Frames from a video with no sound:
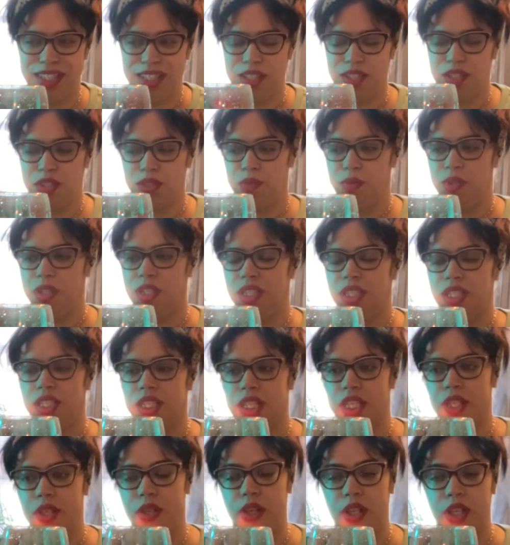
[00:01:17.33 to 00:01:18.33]
to what it is
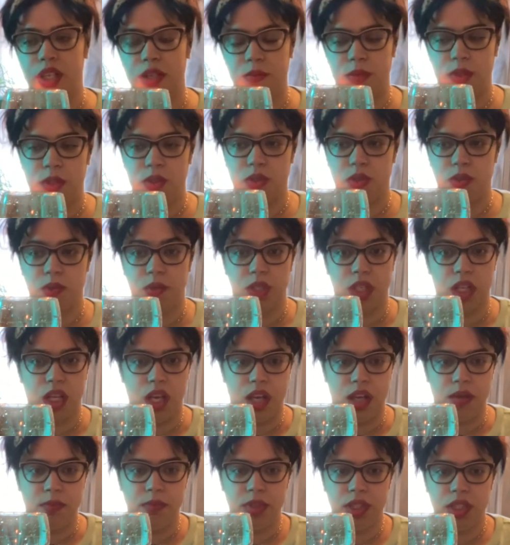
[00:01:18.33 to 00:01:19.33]
that you're able to
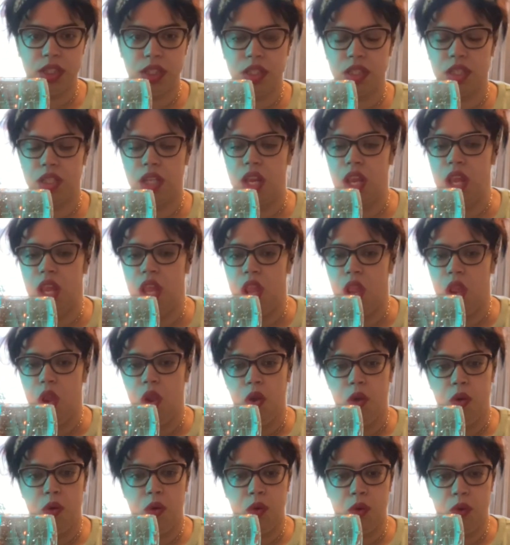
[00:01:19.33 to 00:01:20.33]
accomplish,
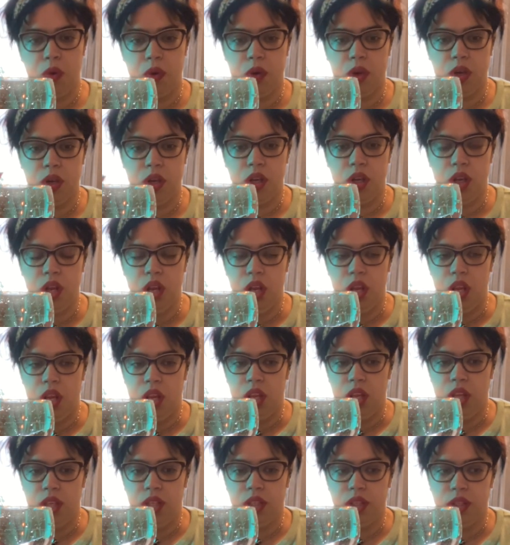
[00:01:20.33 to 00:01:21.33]
or
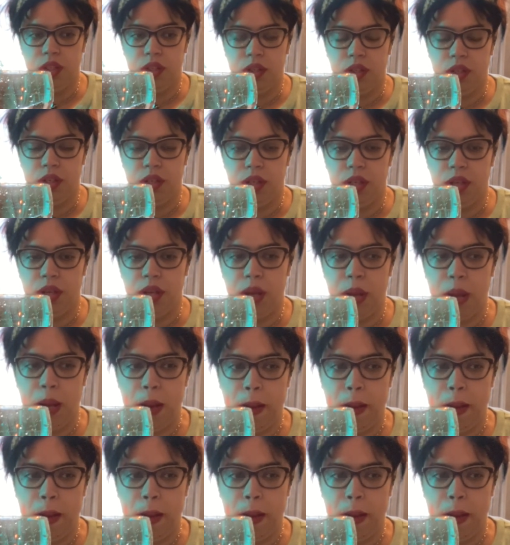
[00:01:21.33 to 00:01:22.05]
you're